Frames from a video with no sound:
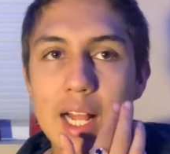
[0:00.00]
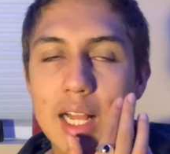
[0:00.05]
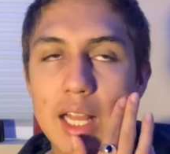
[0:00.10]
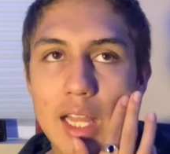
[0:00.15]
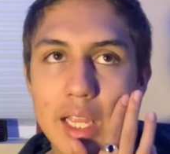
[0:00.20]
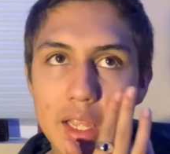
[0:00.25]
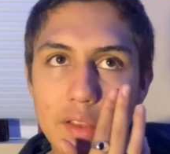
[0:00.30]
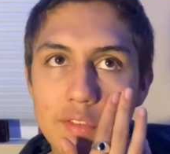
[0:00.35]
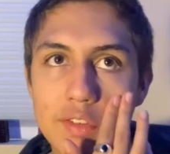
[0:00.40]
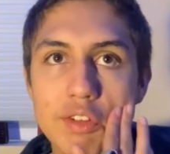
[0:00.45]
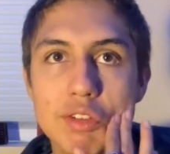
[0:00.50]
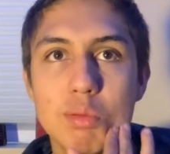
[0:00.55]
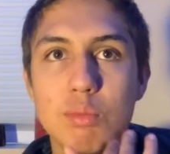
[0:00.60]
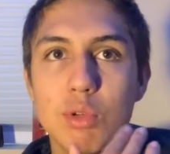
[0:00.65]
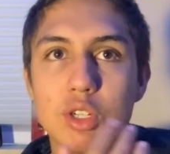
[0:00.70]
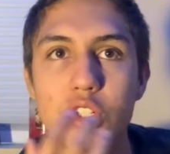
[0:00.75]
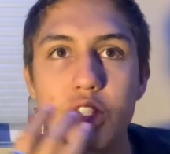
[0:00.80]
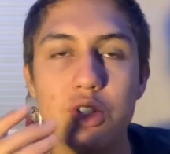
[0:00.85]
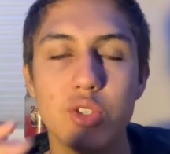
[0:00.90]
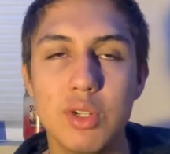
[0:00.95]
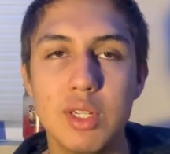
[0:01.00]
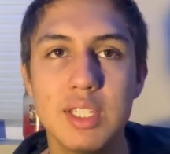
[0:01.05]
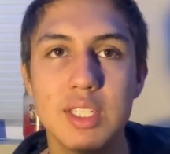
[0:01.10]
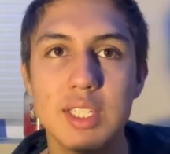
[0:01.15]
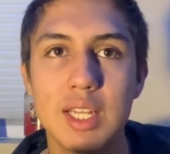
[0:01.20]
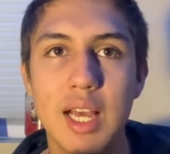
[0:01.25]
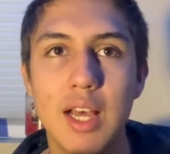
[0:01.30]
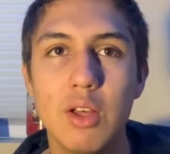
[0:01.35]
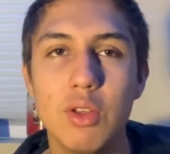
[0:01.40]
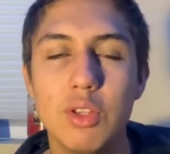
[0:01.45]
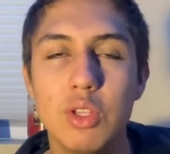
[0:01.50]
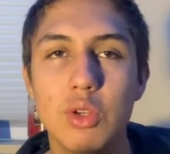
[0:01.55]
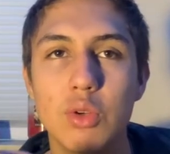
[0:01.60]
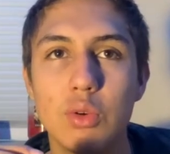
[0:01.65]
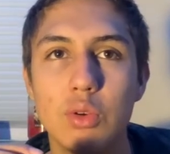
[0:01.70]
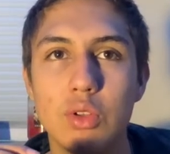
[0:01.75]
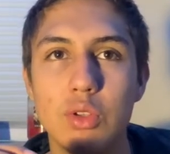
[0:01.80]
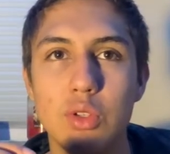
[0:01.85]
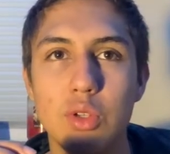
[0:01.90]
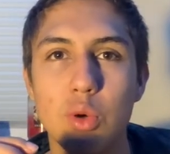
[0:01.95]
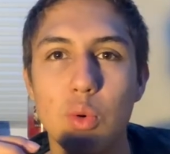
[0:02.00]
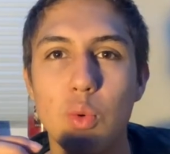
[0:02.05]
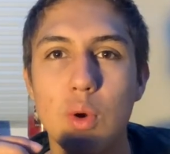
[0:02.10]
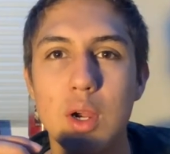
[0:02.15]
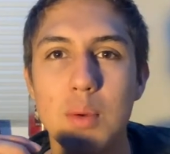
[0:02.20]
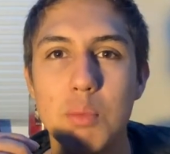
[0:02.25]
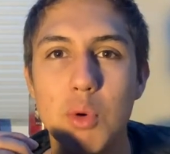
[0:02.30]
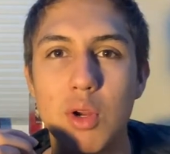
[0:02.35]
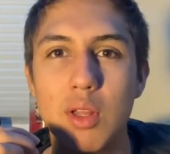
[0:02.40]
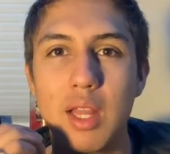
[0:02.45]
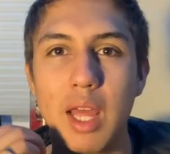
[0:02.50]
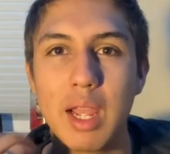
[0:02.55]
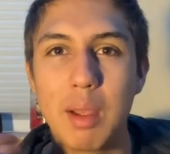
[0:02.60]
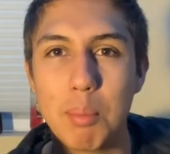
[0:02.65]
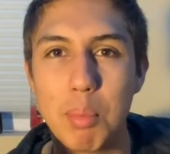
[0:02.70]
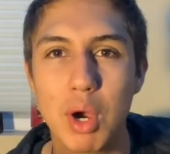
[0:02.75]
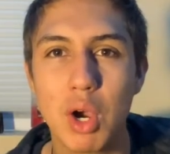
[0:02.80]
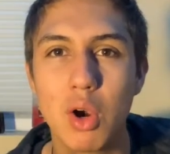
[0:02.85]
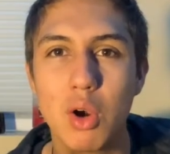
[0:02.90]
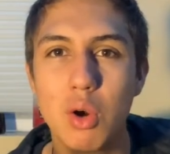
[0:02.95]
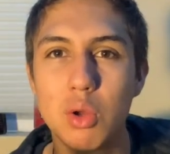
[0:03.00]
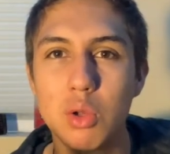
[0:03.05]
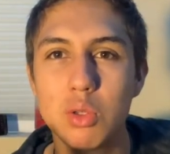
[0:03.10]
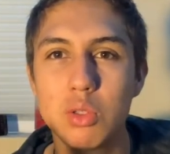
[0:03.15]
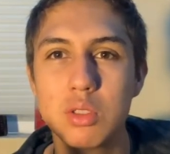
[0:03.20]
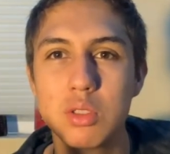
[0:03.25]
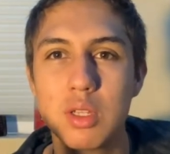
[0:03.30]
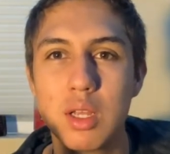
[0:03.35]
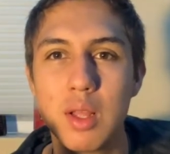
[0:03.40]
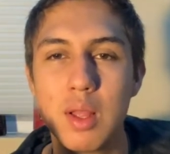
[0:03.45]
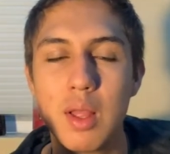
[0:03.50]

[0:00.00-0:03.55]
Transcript: Like, if it's more street style, you'll wear more like pearls,